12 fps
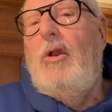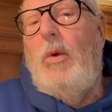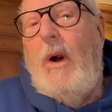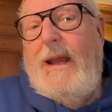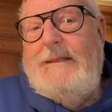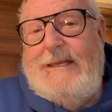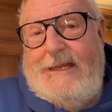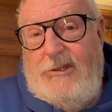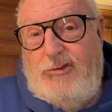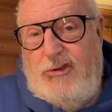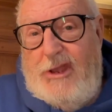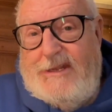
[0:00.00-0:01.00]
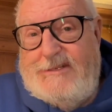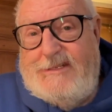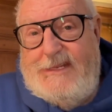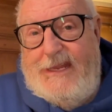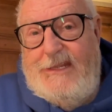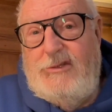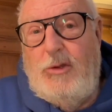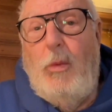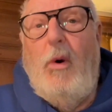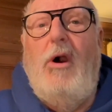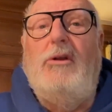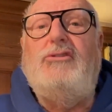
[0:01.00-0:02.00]
Quite interesting to
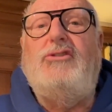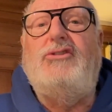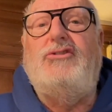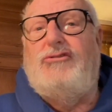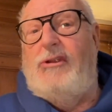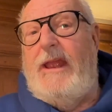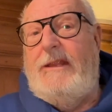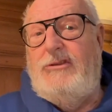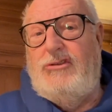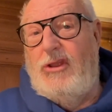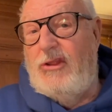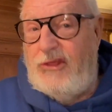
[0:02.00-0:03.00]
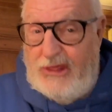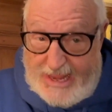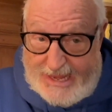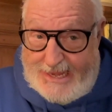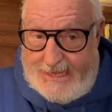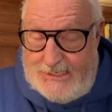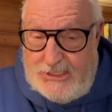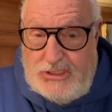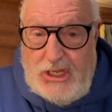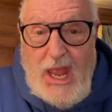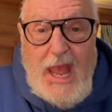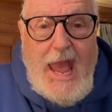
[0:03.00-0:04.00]
watch Stranger
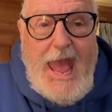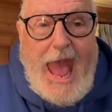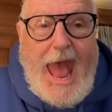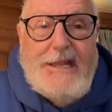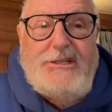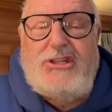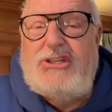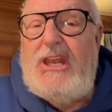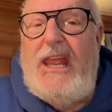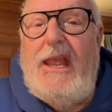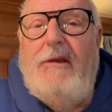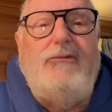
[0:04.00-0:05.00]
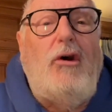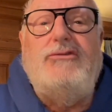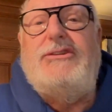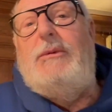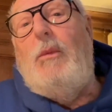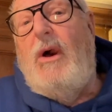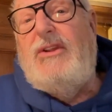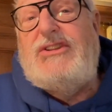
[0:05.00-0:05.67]
Things and see, of course it was